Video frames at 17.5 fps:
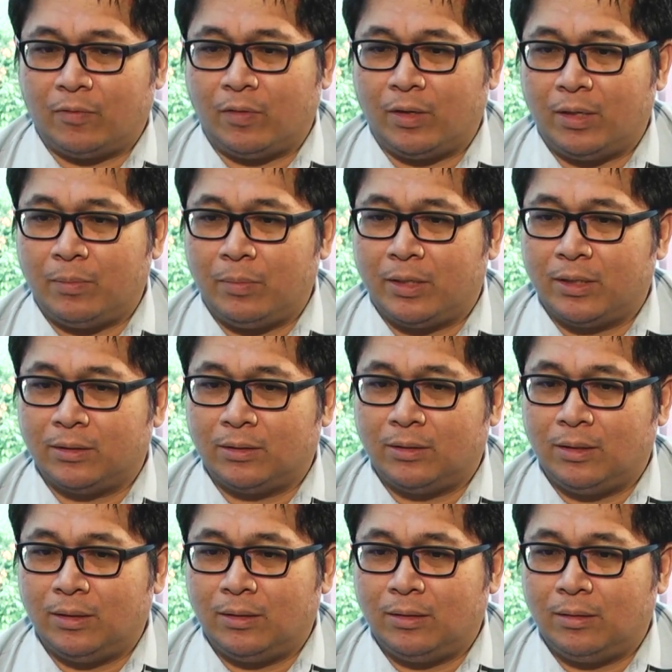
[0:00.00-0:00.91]
really? Because
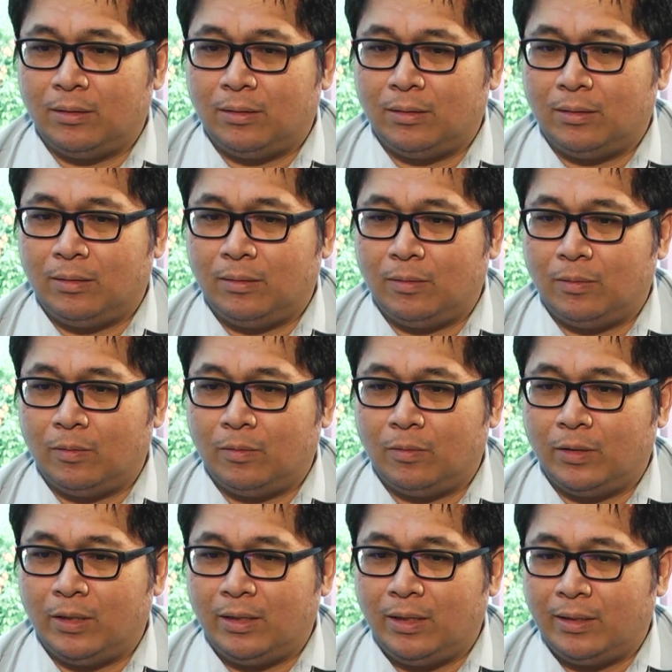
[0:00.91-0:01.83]

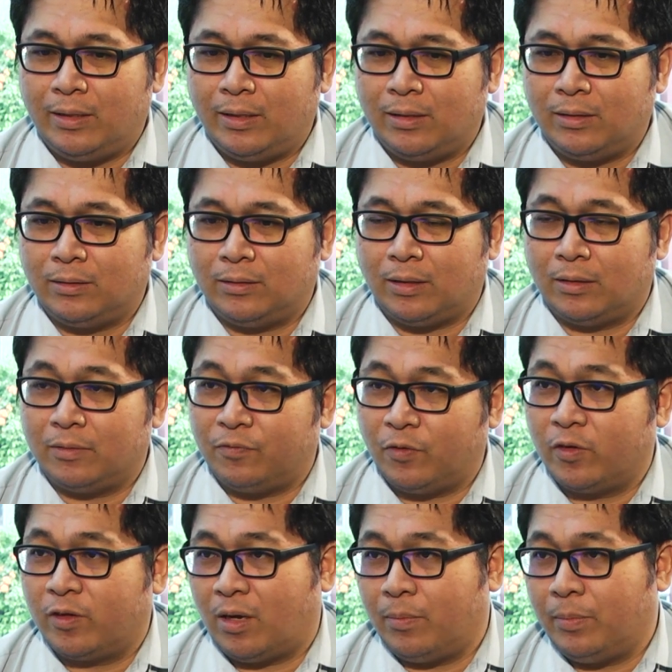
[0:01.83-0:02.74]
the details aren't
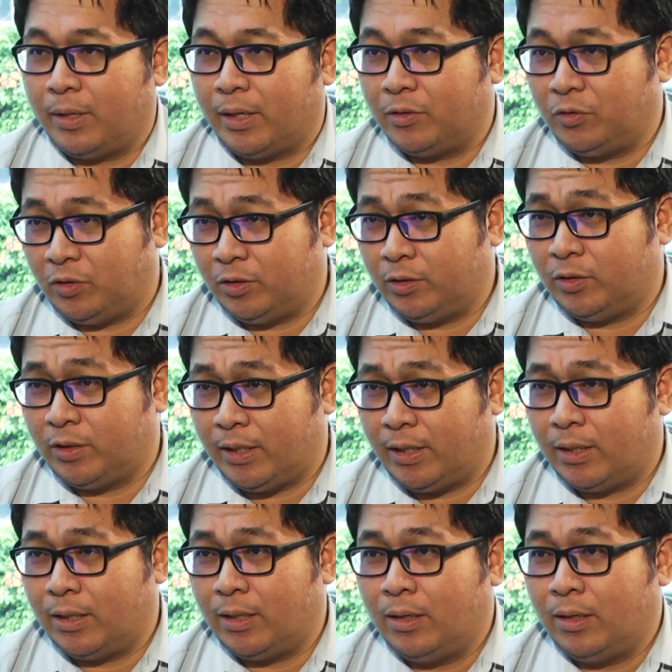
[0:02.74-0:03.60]
forthcoming, as you said.